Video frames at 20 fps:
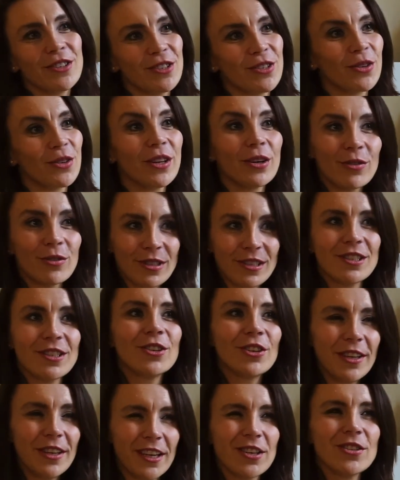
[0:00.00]
So there was this
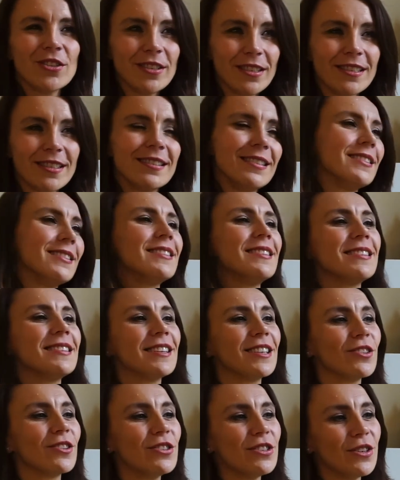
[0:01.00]
connection, this
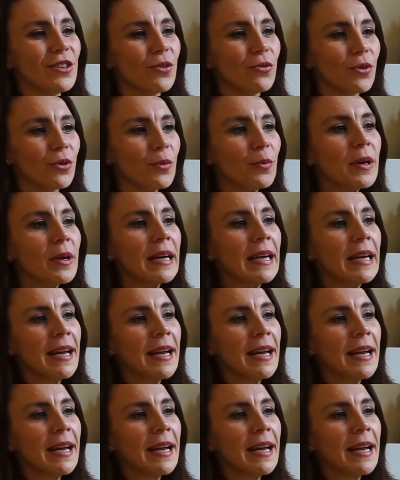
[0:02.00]
energy in the room.